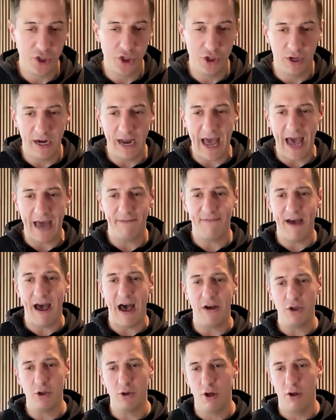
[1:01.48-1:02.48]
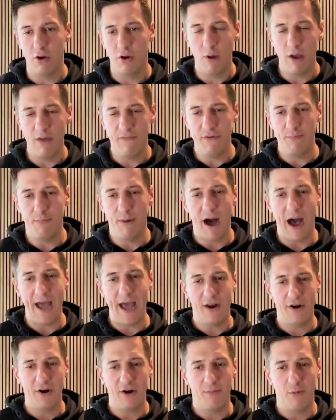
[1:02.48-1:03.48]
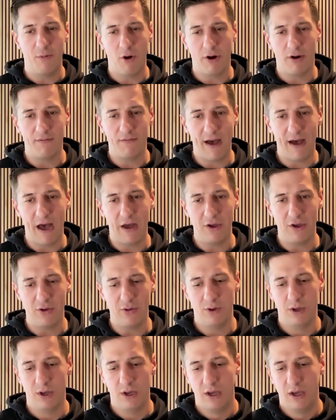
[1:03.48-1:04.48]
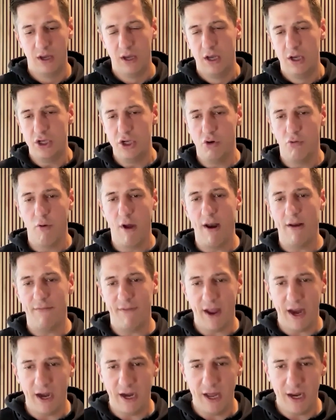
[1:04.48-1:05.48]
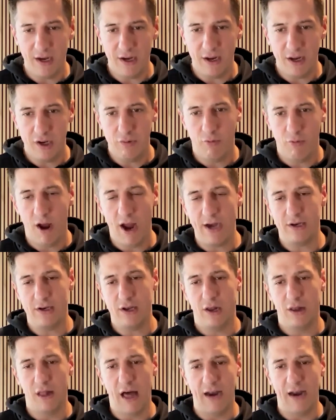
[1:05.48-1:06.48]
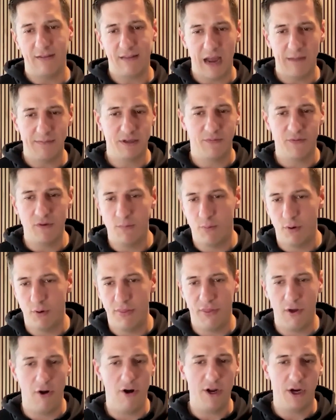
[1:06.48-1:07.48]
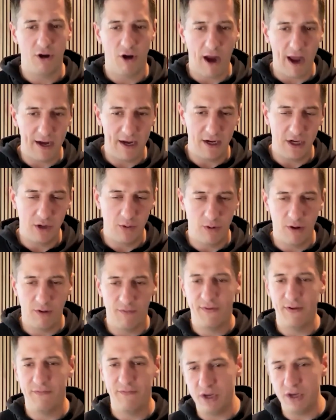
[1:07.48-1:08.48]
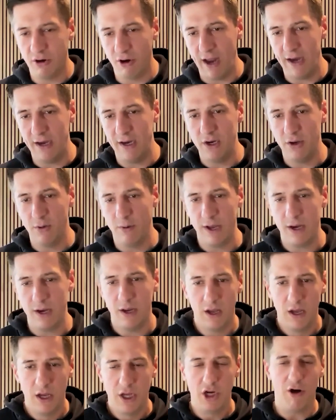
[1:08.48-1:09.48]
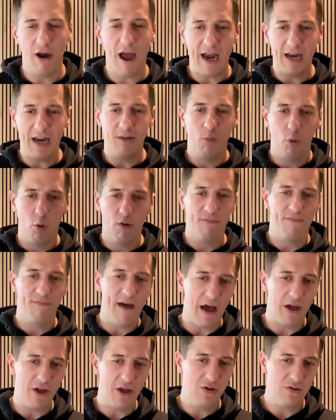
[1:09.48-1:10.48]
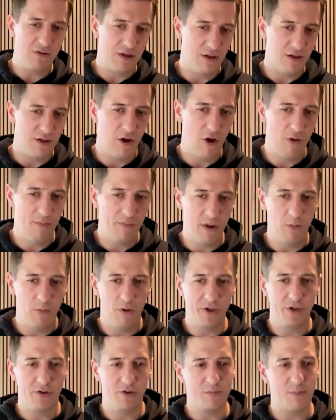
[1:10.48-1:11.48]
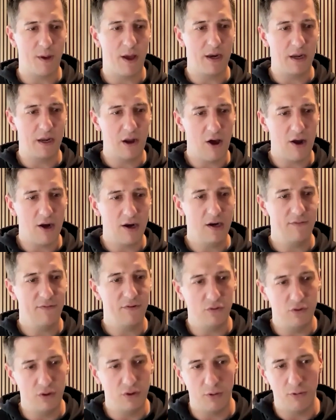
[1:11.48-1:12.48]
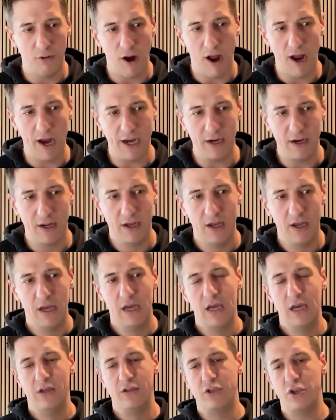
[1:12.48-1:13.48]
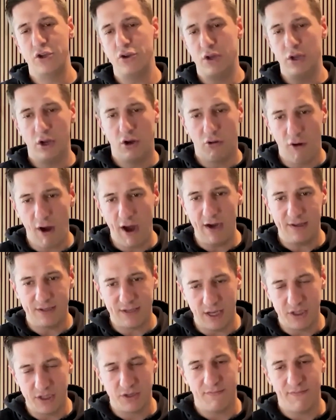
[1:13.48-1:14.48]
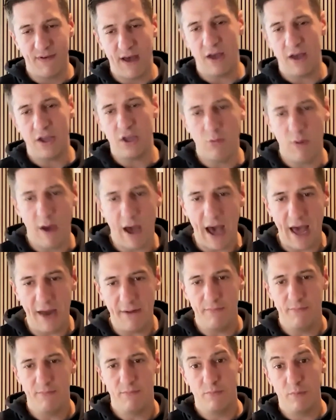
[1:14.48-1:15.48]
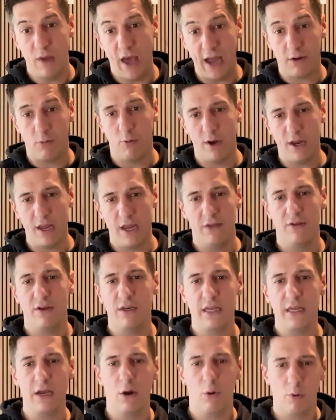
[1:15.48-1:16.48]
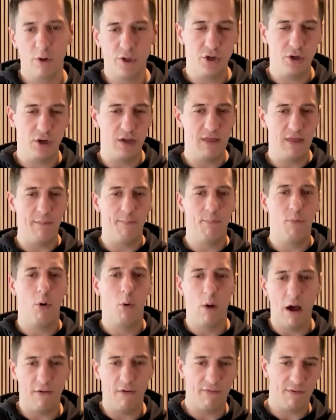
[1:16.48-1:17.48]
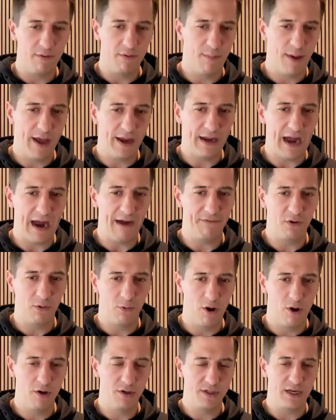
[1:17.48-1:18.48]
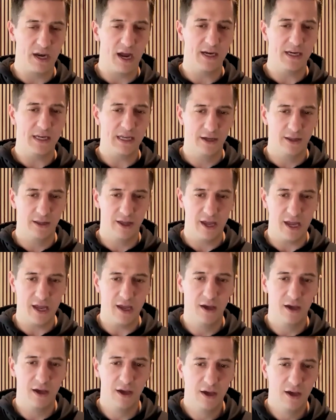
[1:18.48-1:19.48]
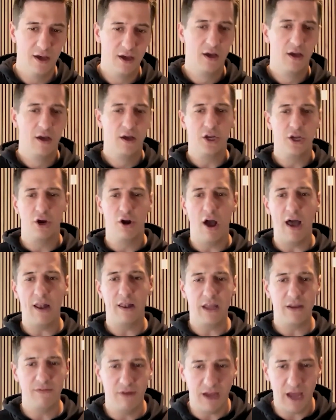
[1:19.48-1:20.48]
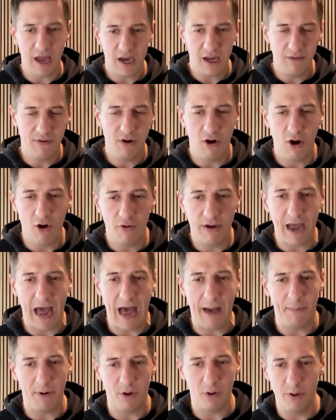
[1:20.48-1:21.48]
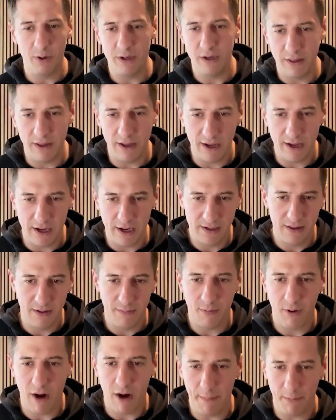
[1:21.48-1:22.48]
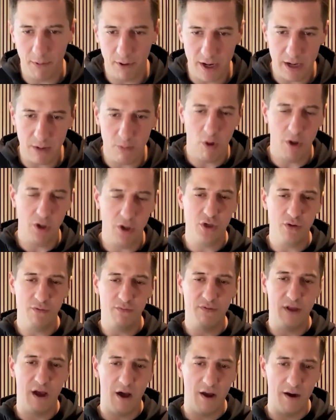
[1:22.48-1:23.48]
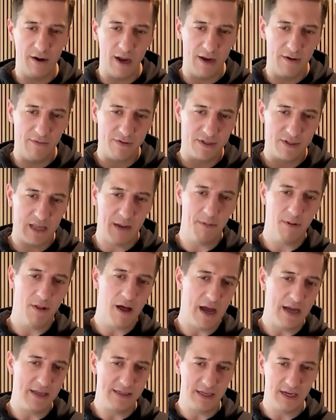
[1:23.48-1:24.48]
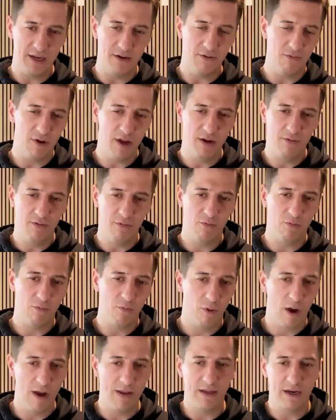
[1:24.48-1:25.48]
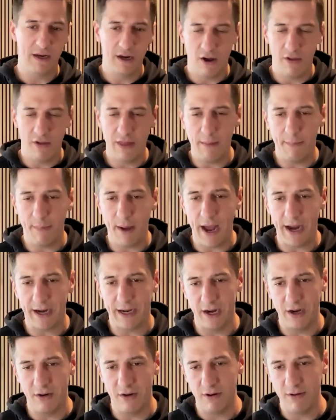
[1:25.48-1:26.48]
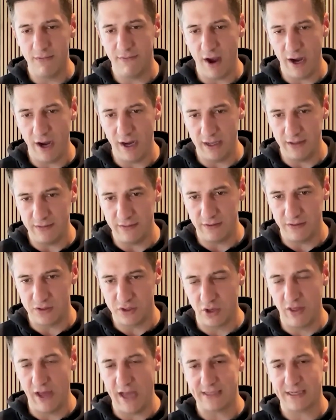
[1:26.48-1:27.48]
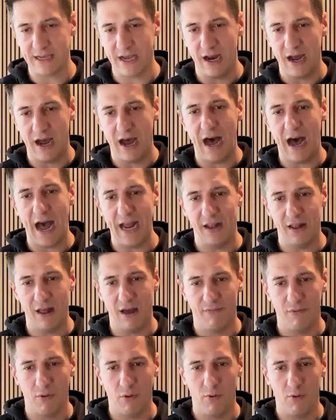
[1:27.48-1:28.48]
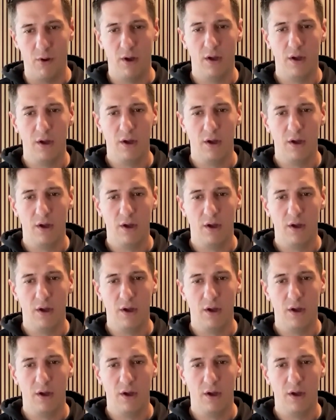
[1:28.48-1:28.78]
you can add value along the way. If you buy it under market value, you renovate it, right? A lot of times if you put 30 grand into it or 50 grand into it, you're adding more value to the home than what you're spending on it if you do it right. And so you can create essentially value add equity in the deal, which you can then pull out from the bank afterwards. And ideally, you're not leaving any of your own capital into the property once you've done and stabilized it and rented it on that back end and refinance it. So that's kind of high level,